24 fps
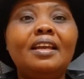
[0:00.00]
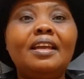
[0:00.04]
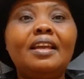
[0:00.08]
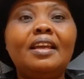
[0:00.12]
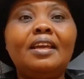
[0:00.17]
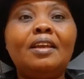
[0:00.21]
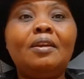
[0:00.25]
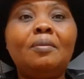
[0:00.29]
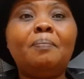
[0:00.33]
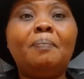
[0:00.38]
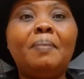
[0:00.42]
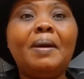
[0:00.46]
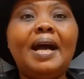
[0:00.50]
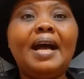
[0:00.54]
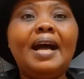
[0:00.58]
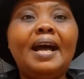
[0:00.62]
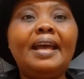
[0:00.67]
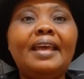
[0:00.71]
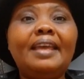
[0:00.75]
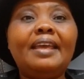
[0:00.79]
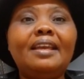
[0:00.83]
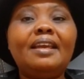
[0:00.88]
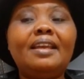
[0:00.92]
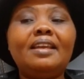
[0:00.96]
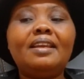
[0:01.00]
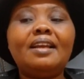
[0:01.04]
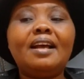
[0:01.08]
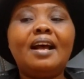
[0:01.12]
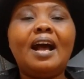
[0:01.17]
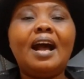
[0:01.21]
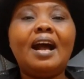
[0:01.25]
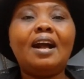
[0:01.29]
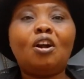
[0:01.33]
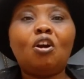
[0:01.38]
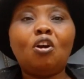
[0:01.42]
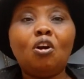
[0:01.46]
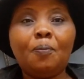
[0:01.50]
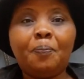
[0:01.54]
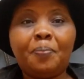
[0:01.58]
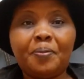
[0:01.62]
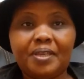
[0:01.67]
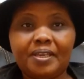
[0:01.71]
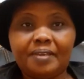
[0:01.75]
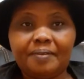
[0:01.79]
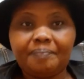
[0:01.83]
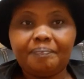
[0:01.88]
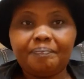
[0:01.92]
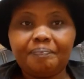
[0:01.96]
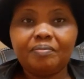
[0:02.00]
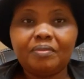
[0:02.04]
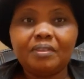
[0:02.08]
and buy a copy.